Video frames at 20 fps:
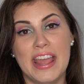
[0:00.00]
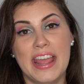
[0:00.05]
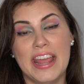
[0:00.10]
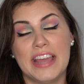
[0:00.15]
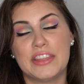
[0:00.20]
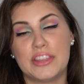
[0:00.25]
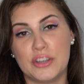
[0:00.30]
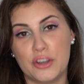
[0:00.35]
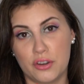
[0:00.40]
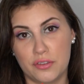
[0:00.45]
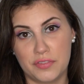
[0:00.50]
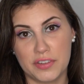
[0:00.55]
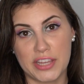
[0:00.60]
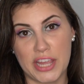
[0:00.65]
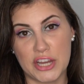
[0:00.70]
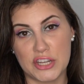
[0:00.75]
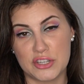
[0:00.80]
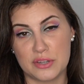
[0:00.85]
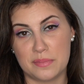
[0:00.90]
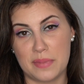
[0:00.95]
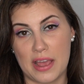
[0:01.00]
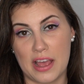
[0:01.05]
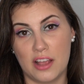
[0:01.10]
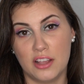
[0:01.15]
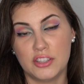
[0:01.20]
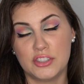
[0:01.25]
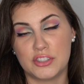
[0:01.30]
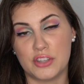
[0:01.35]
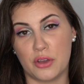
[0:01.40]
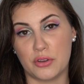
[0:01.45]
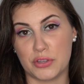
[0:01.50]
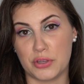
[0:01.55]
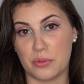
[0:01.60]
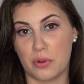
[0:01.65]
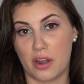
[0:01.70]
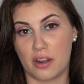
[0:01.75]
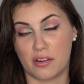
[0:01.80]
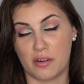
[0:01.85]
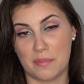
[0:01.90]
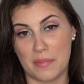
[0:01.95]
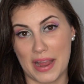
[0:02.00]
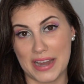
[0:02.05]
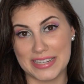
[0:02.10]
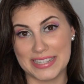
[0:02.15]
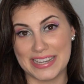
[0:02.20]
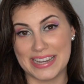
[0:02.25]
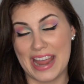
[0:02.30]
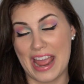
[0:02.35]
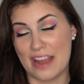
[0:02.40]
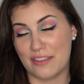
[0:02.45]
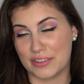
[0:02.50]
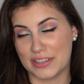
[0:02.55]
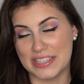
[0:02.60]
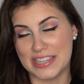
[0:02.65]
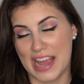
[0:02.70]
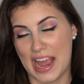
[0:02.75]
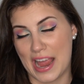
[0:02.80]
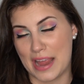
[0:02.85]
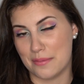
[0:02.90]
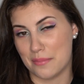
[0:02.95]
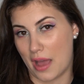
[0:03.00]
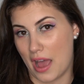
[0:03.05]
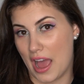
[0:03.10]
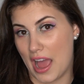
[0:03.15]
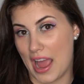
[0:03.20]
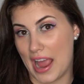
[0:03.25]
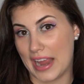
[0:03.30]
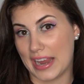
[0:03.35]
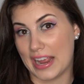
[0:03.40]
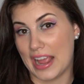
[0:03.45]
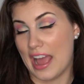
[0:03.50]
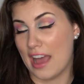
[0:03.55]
Hit the notification bell so you are reminded every time I